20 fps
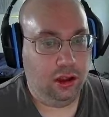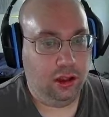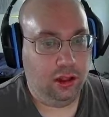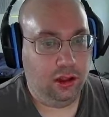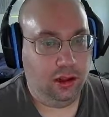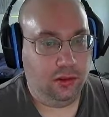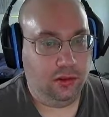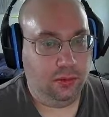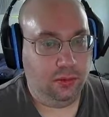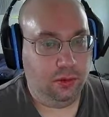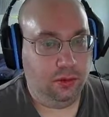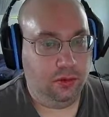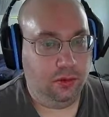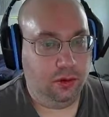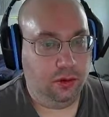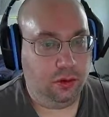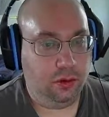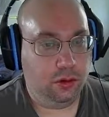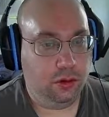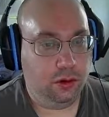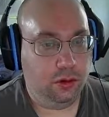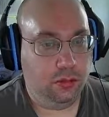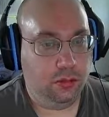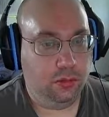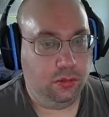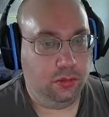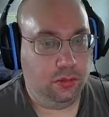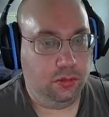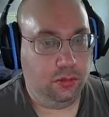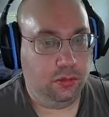Let's move the dorm
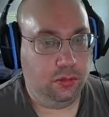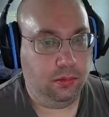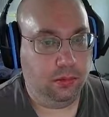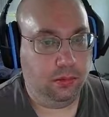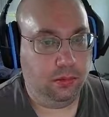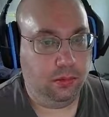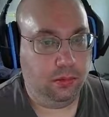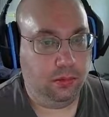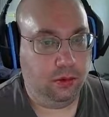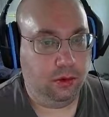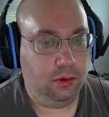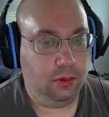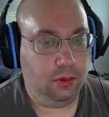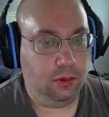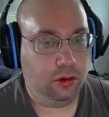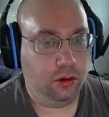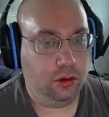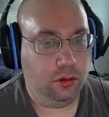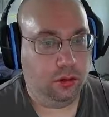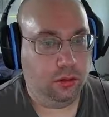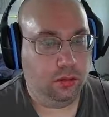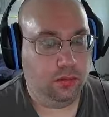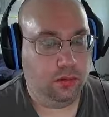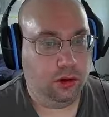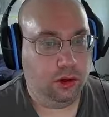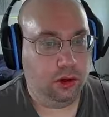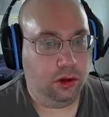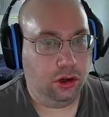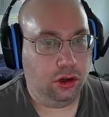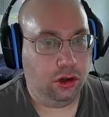door
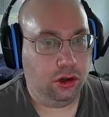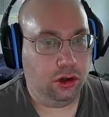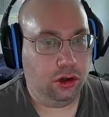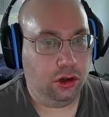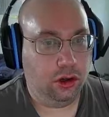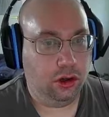over